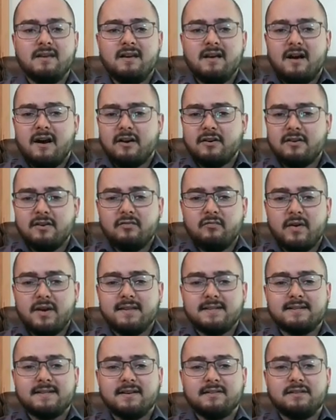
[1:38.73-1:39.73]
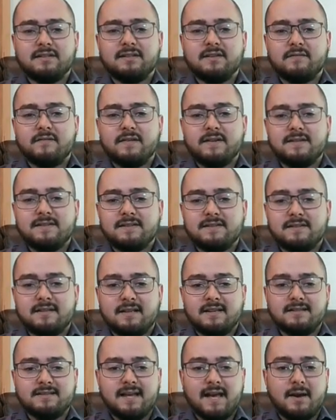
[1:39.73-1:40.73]
A good way to tell the difference
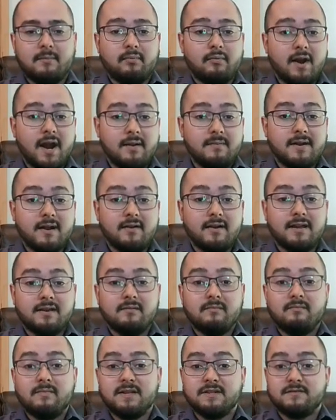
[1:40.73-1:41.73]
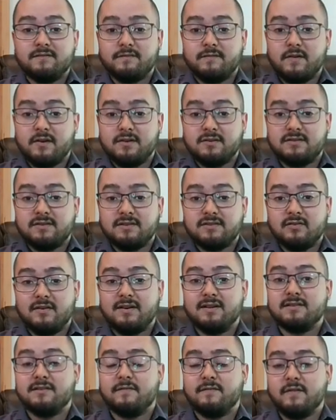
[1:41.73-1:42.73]
is that primary means first, so it
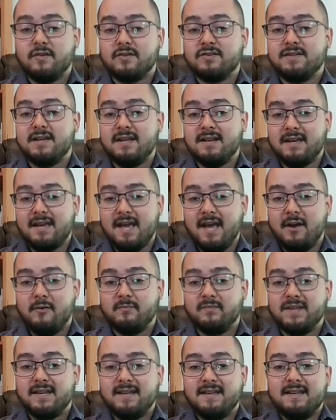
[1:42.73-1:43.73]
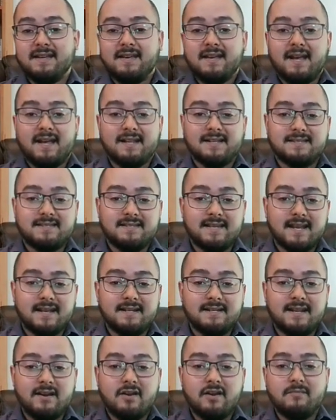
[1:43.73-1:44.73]
is a first-hand account, and
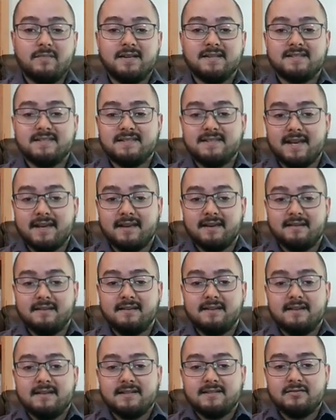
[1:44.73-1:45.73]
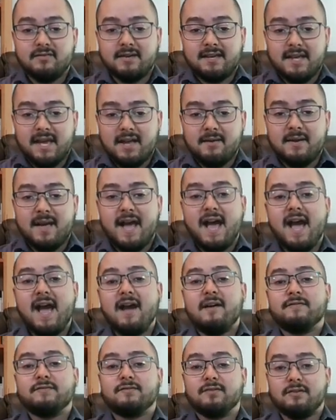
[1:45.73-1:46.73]
secondary means second, so it came
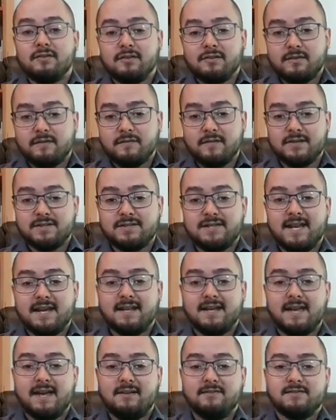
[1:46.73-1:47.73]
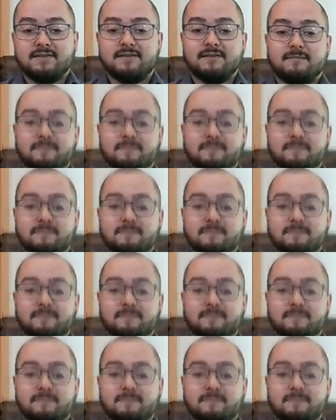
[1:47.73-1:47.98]
after the first-hand accounts.